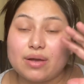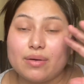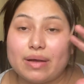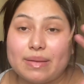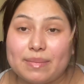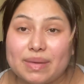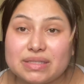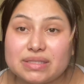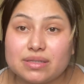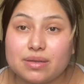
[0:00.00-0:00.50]
I
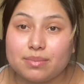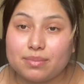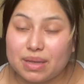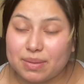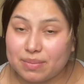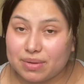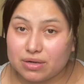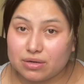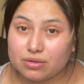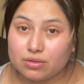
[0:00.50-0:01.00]
messed up my
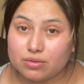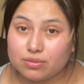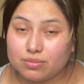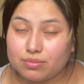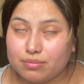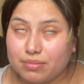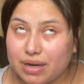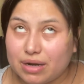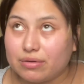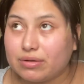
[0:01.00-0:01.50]

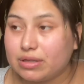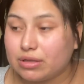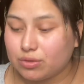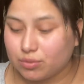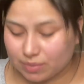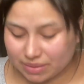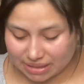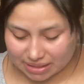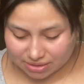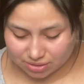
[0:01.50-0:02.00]
Mary
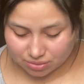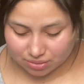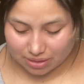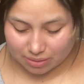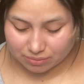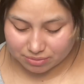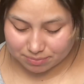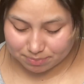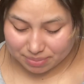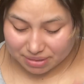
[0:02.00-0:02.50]
Luminizer, and I
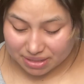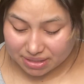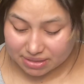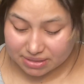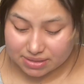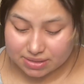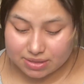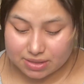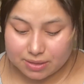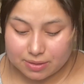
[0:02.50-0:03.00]
was
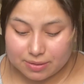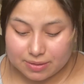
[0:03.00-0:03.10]
pissed.